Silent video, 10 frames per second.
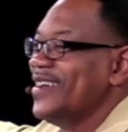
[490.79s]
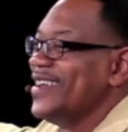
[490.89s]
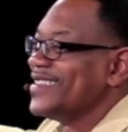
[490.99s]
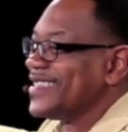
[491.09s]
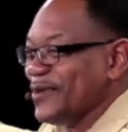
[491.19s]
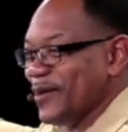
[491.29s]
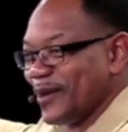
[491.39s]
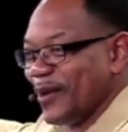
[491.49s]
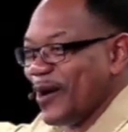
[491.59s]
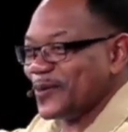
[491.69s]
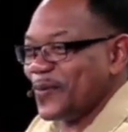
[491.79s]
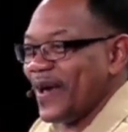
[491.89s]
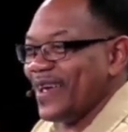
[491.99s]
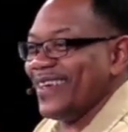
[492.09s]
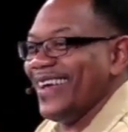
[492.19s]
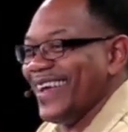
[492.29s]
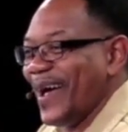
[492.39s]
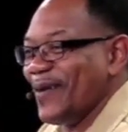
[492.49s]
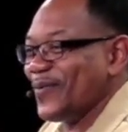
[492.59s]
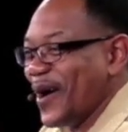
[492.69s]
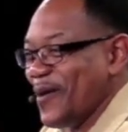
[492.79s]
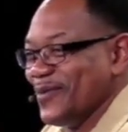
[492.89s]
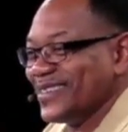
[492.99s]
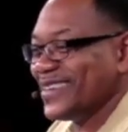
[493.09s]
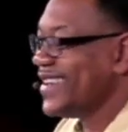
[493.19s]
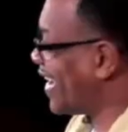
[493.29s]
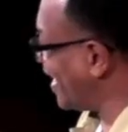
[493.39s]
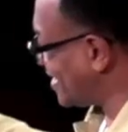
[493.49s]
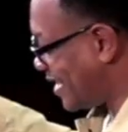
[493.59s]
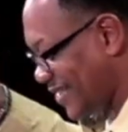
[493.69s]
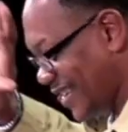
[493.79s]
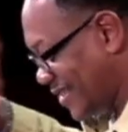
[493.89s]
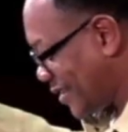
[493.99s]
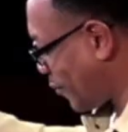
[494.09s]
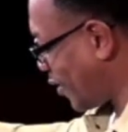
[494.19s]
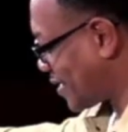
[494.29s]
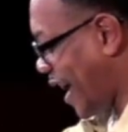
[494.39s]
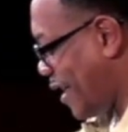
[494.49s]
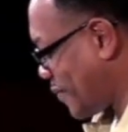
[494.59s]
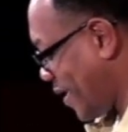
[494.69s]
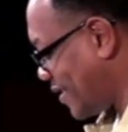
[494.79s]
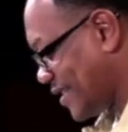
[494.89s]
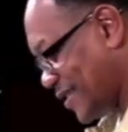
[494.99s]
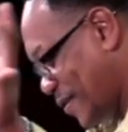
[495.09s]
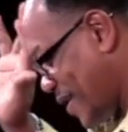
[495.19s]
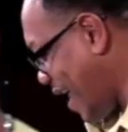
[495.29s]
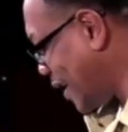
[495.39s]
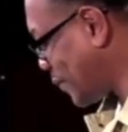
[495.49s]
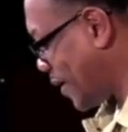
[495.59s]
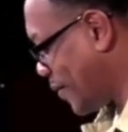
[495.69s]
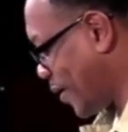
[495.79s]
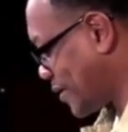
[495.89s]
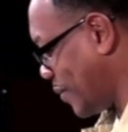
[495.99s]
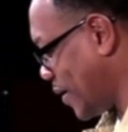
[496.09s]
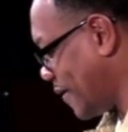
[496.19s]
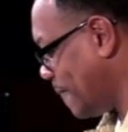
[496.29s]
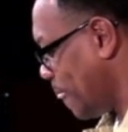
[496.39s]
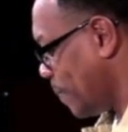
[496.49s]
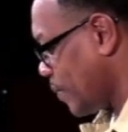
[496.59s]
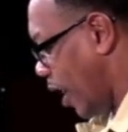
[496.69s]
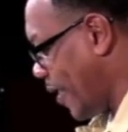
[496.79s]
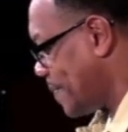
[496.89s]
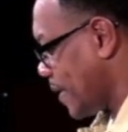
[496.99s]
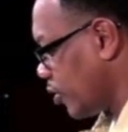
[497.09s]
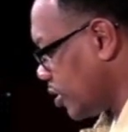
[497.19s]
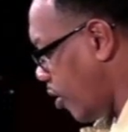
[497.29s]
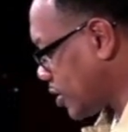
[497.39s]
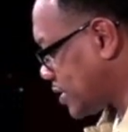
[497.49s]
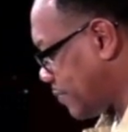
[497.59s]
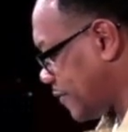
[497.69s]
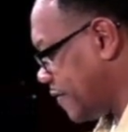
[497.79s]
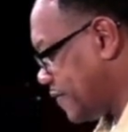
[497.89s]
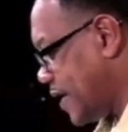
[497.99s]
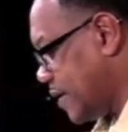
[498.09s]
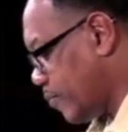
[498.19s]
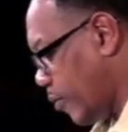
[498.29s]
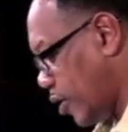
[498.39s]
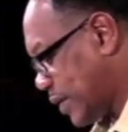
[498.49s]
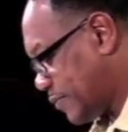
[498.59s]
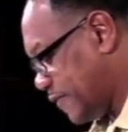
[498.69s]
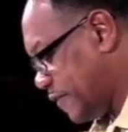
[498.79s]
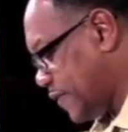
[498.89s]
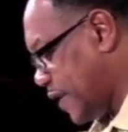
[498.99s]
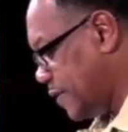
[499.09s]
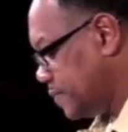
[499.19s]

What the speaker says: Just do it the Lord's way. I promise it just works out better. Just do it God's way. It works out better. All right, go to Mark chapter 15. Mark chapter 15.